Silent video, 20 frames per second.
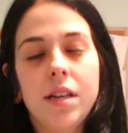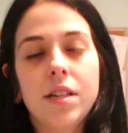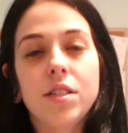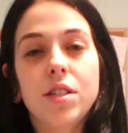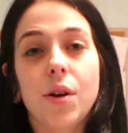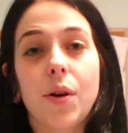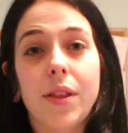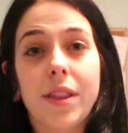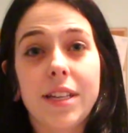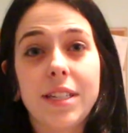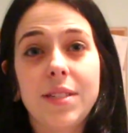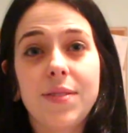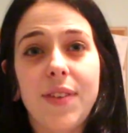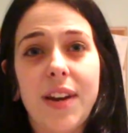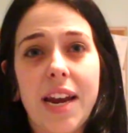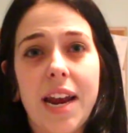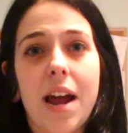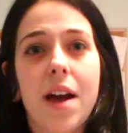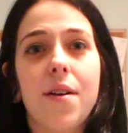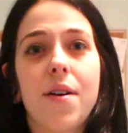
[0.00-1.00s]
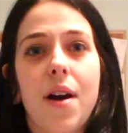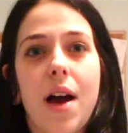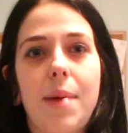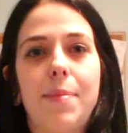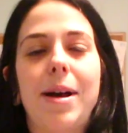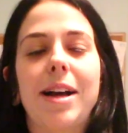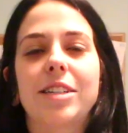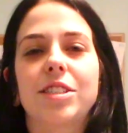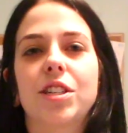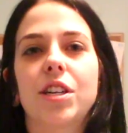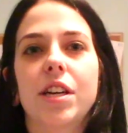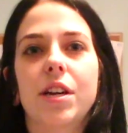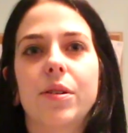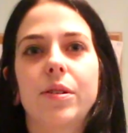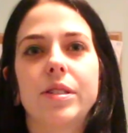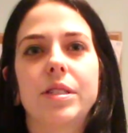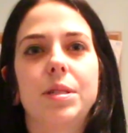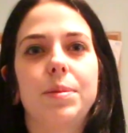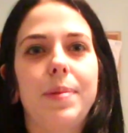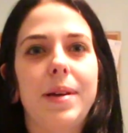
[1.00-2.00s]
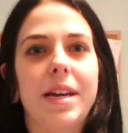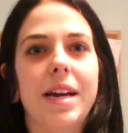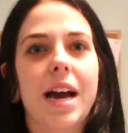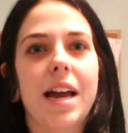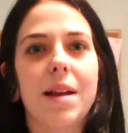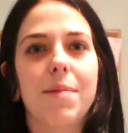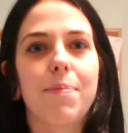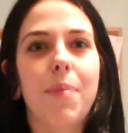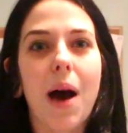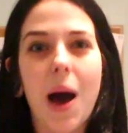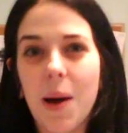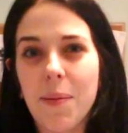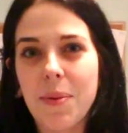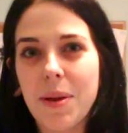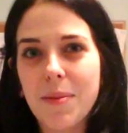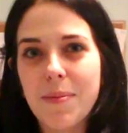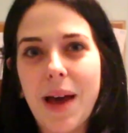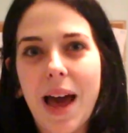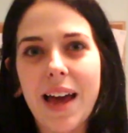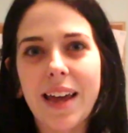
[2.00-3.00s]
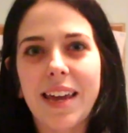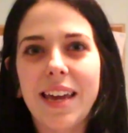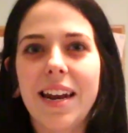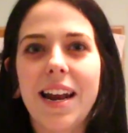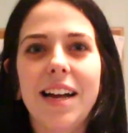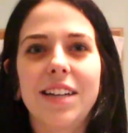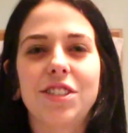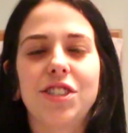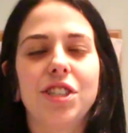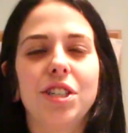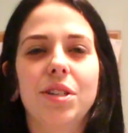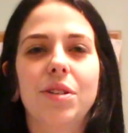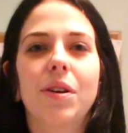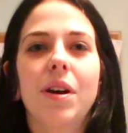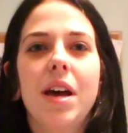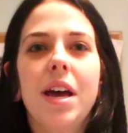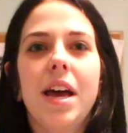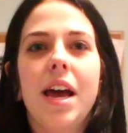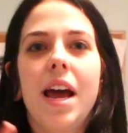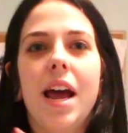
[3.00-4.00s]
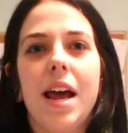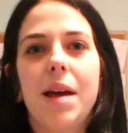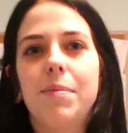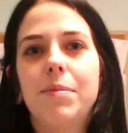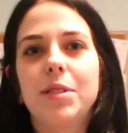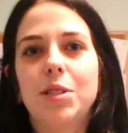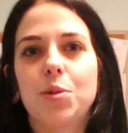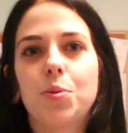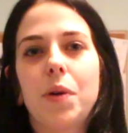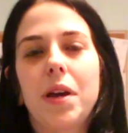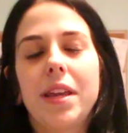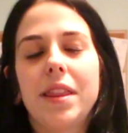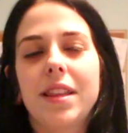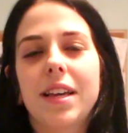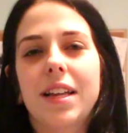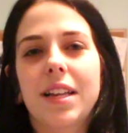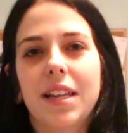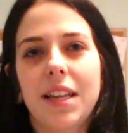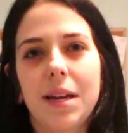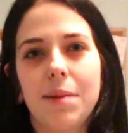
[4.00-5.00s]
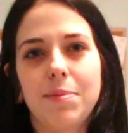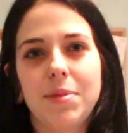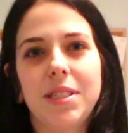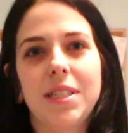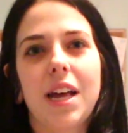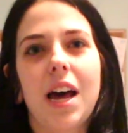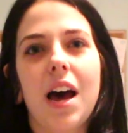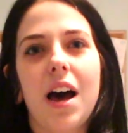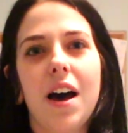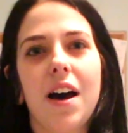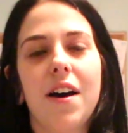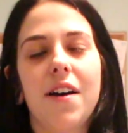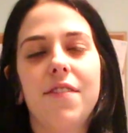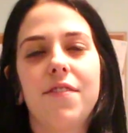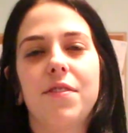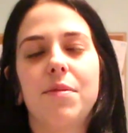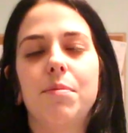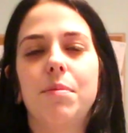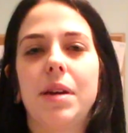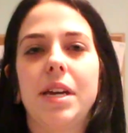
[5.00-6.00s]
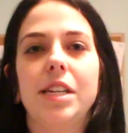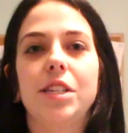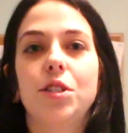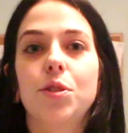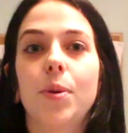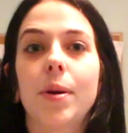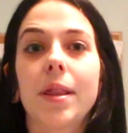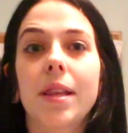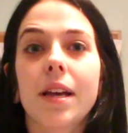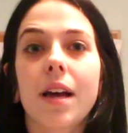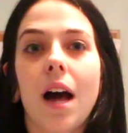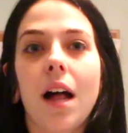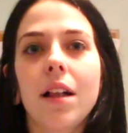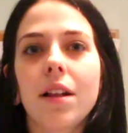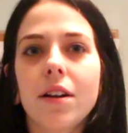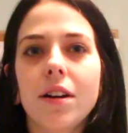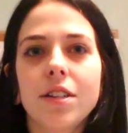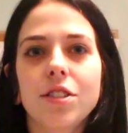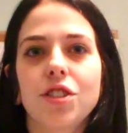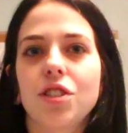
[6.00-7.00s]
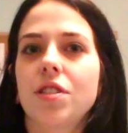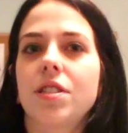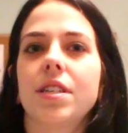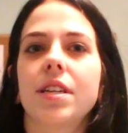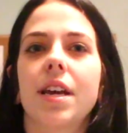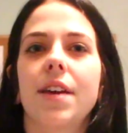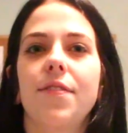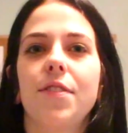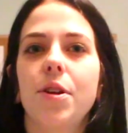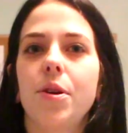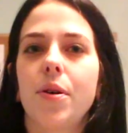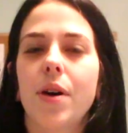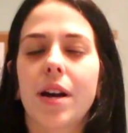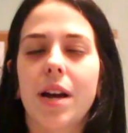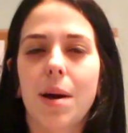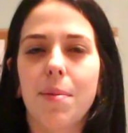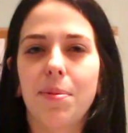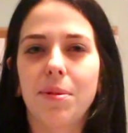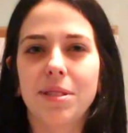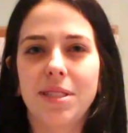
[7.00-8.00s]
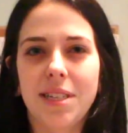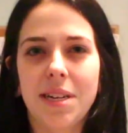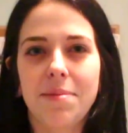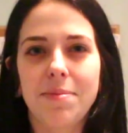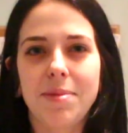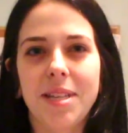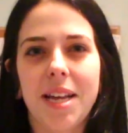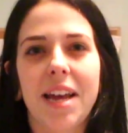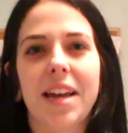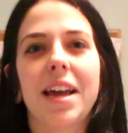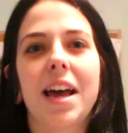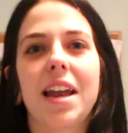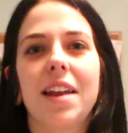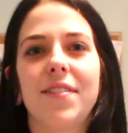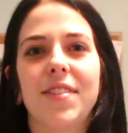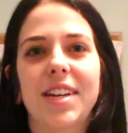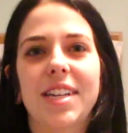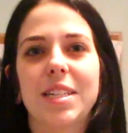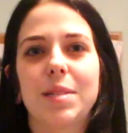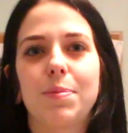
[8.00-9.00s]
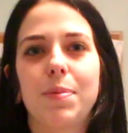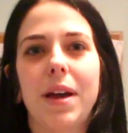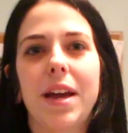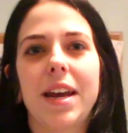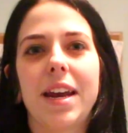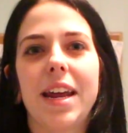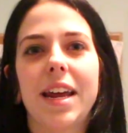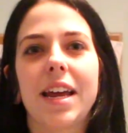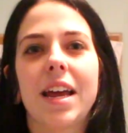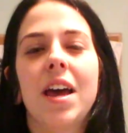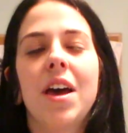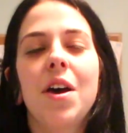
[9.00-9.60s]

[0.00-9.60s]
So in this video, I'm actually going to be kind of popping back in at you in between the clips of me doing the color, just to give you a couple tips and kind of explaining